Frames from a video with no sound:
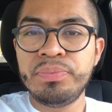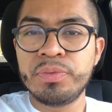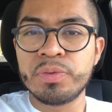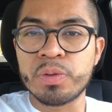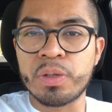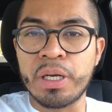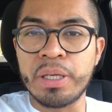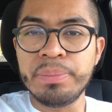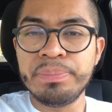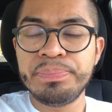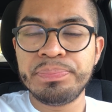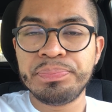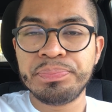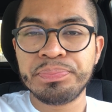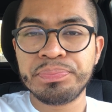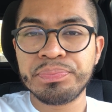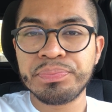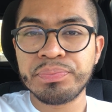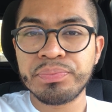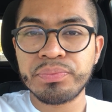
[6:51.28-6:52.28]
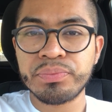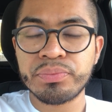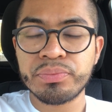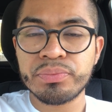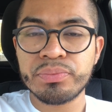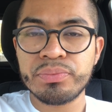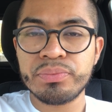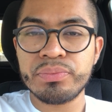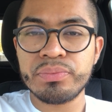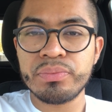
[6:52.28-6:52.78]
Okay,
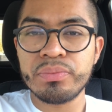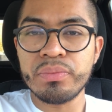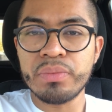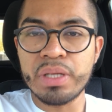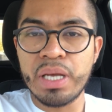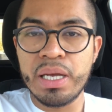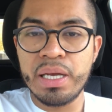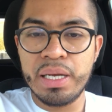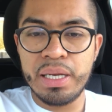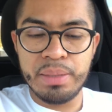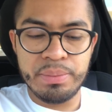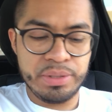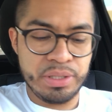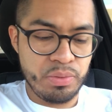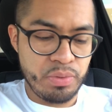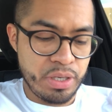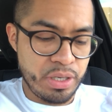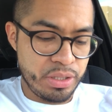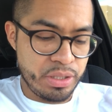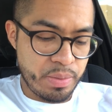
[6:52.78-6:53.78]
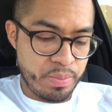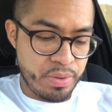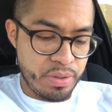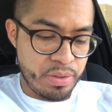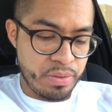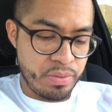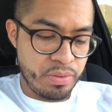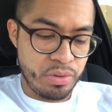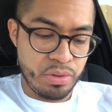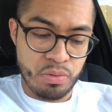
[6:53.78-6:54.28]
and let me see what else I put.
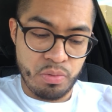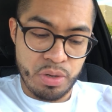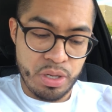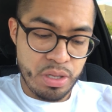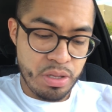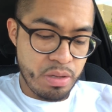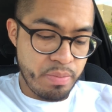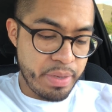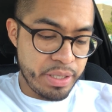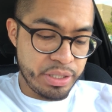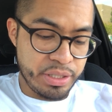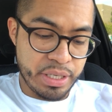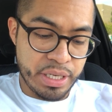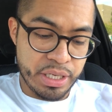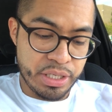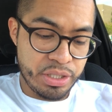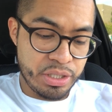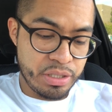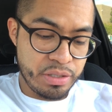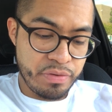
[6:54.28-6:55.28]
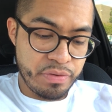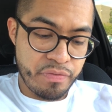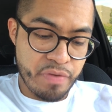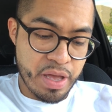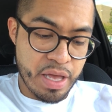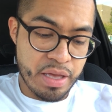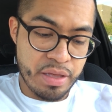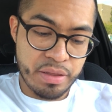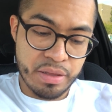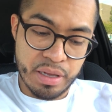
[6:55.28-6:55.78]
The will, imagination,
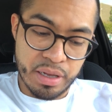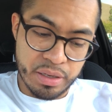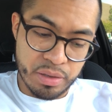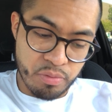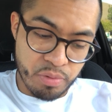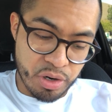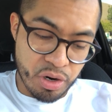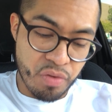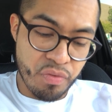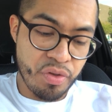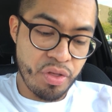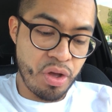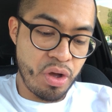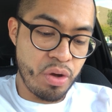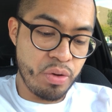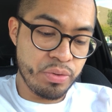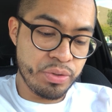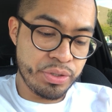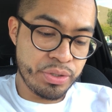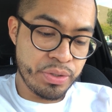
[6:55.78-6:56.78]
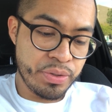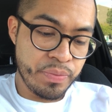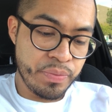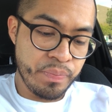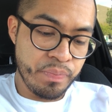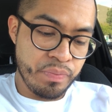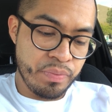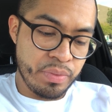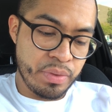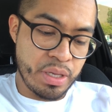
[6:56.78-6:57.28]
faith. I went over those,
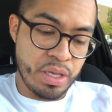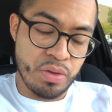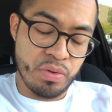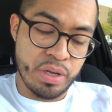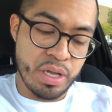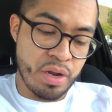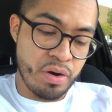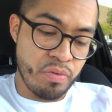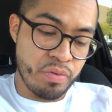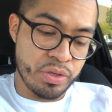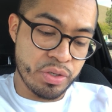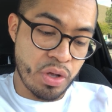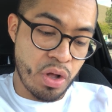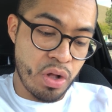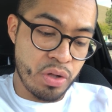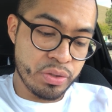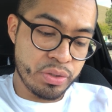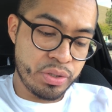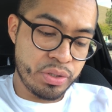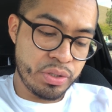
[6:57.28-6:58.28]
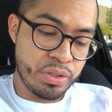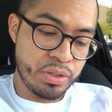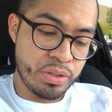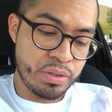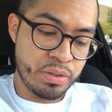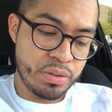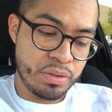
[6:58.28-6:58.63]
and you'll get your results.